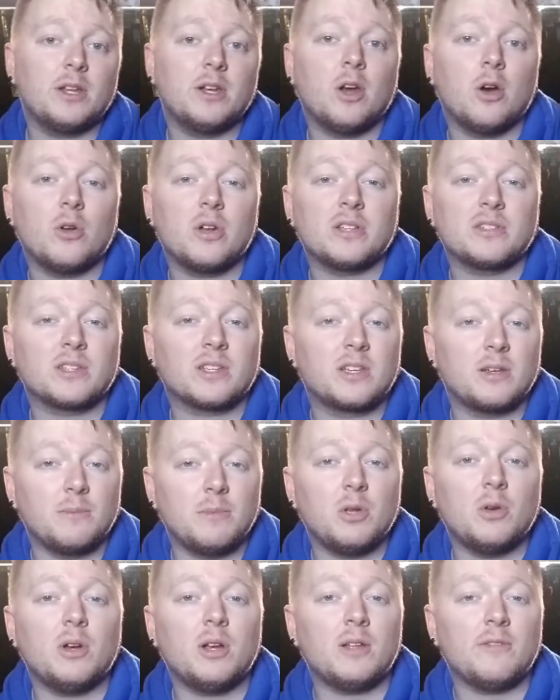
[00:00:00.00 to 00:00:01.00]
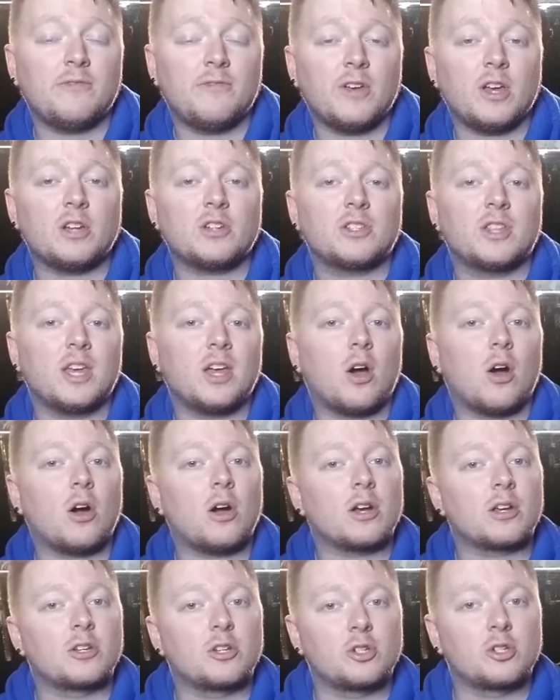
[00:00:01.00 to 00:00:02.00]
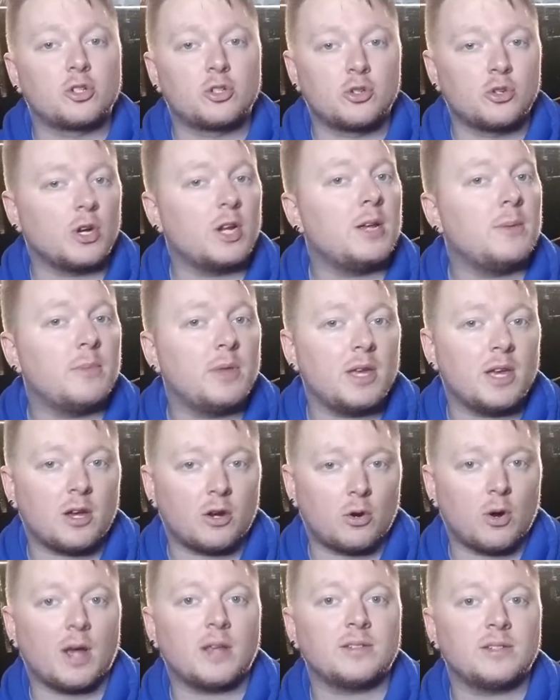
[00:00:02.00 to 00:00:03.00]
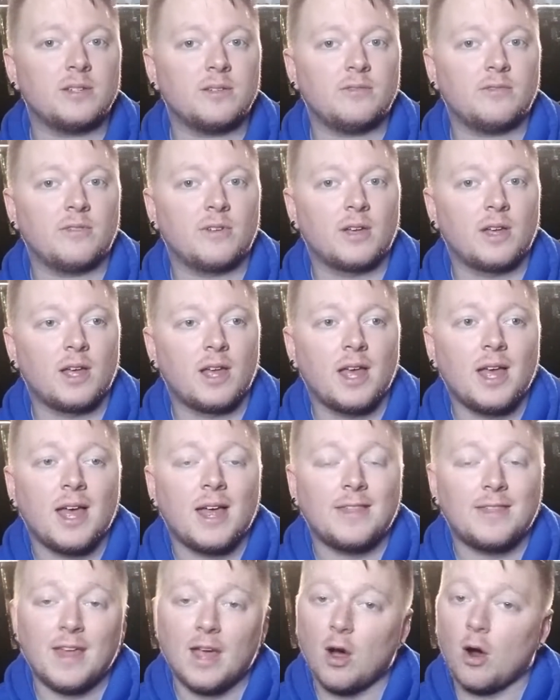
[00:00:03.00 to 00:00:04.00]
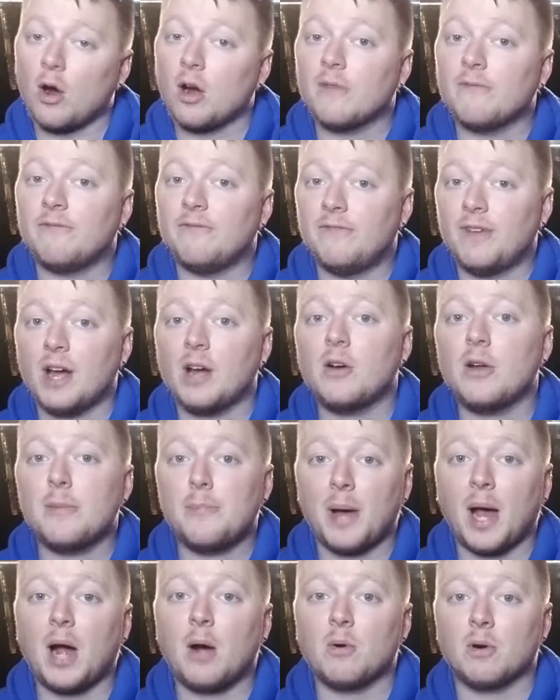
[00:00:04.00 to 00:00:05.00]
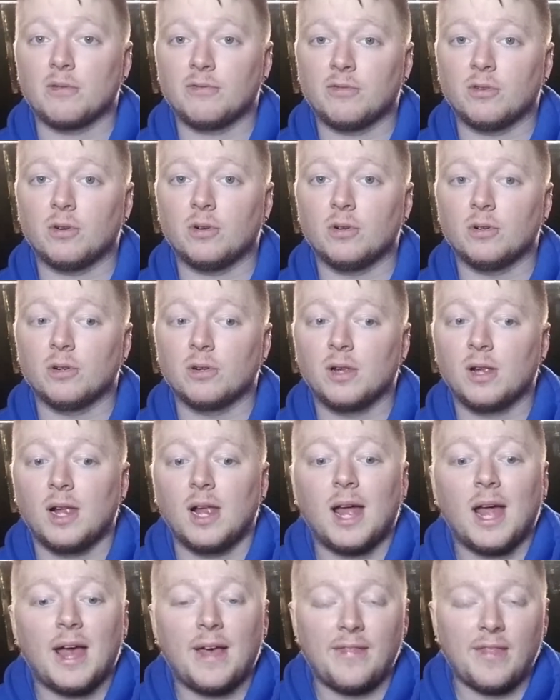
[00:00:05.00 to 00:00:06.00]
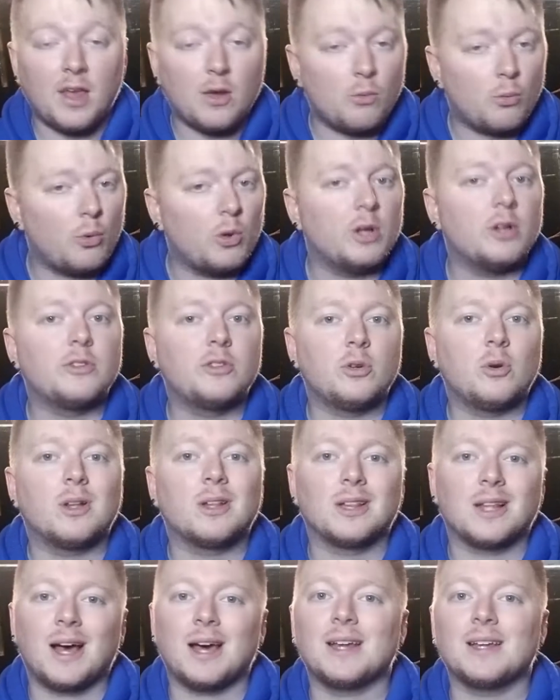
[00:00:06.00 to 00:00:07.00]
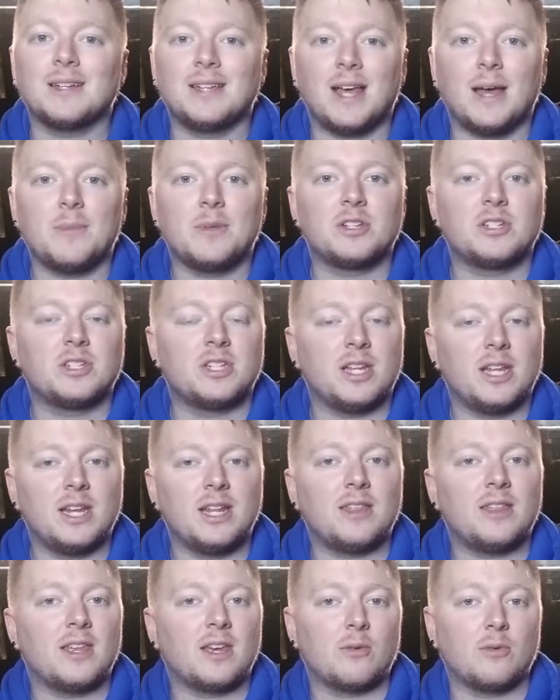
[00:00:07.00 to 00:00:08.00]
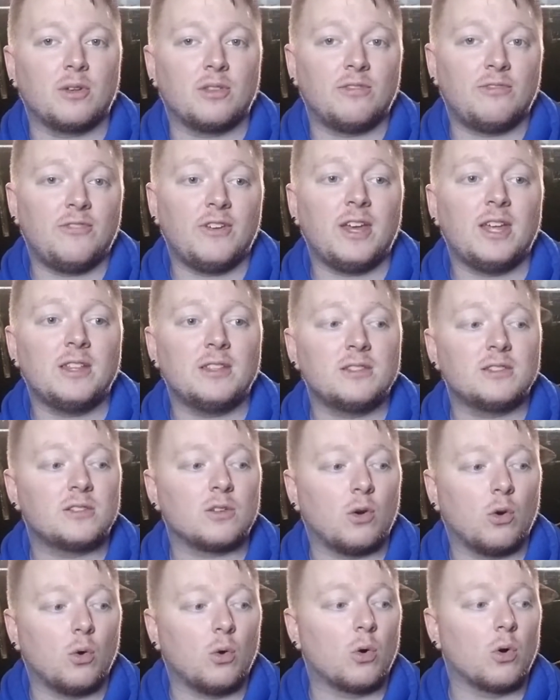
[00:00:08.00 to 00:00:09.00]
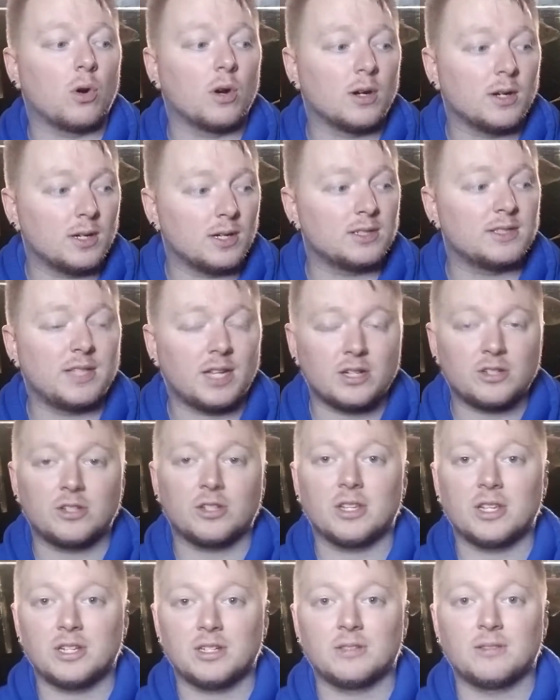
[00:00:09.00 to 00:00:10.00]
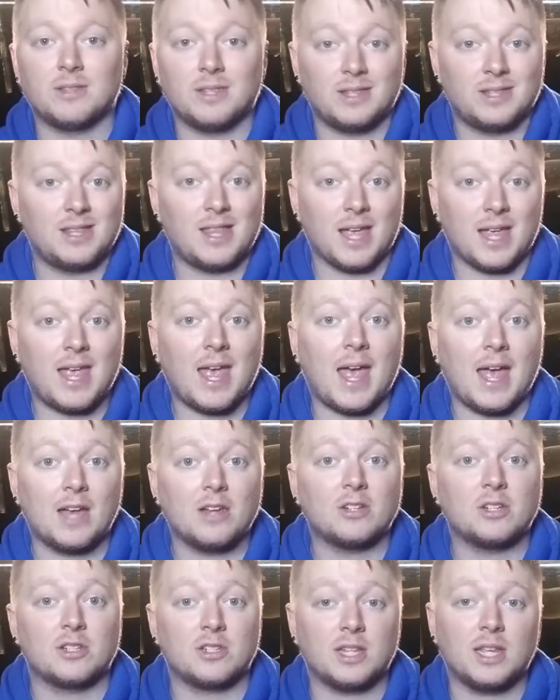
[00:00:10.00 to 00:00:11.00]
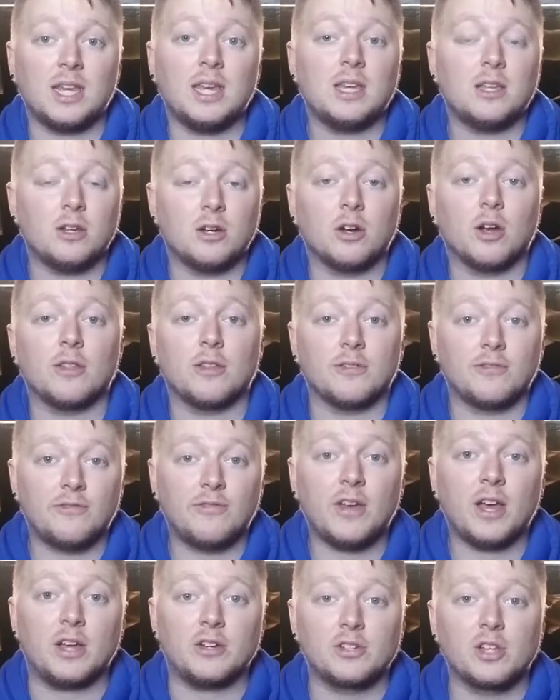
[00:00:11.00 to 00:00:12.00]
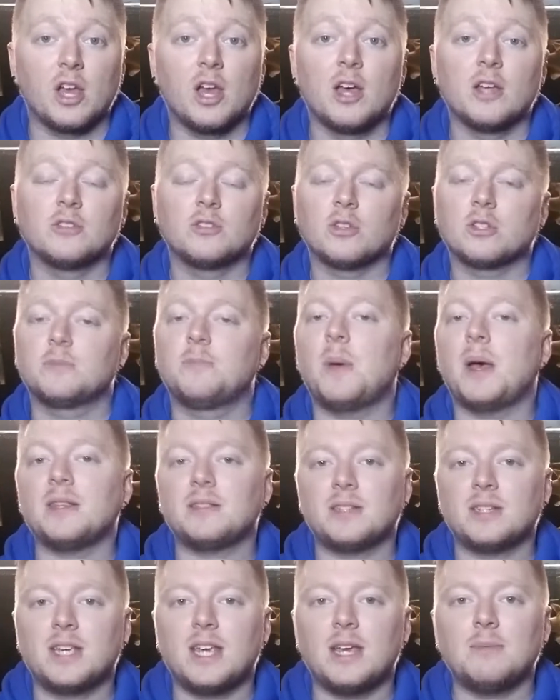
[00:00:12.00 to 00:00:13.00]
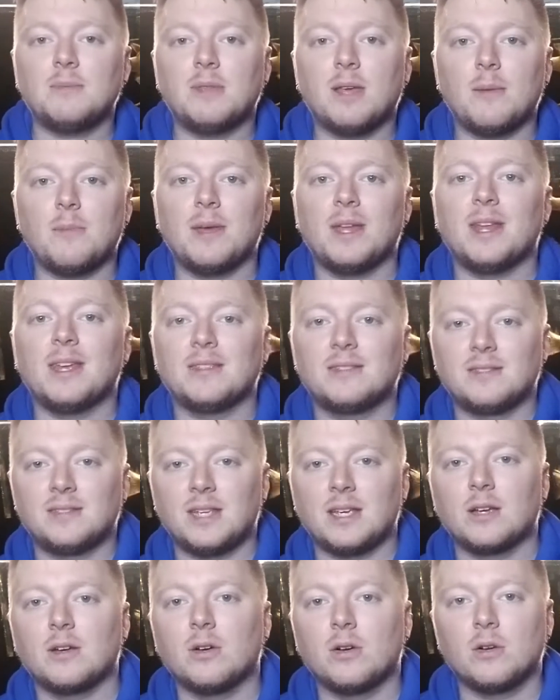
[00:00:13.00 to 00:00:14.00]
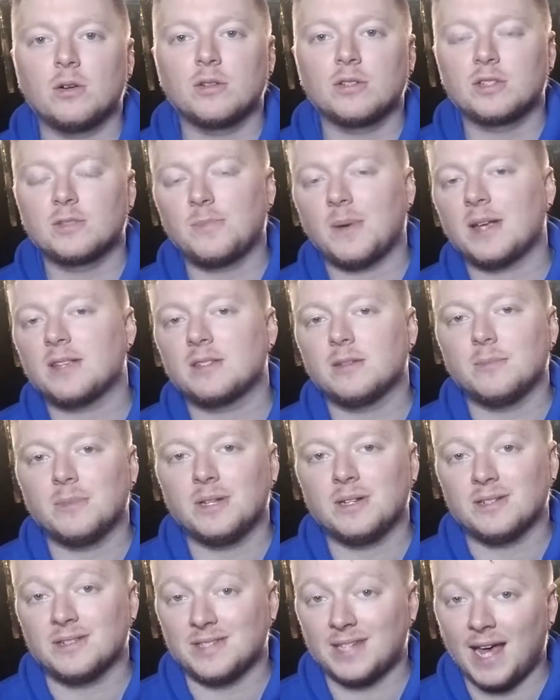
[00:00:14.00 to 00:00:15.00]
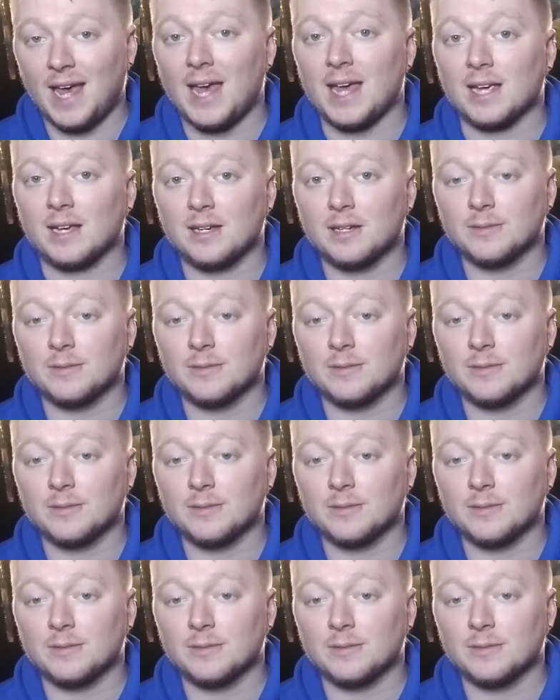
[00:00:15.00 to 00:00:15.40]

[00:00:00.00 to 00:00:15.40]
known as a community fish, they are extremely aggressive, they are very powerful, and they will do a lot of damage to anything with fins, or essentially they can just eat your other fish. So it's best to keep them in a single specimen tank.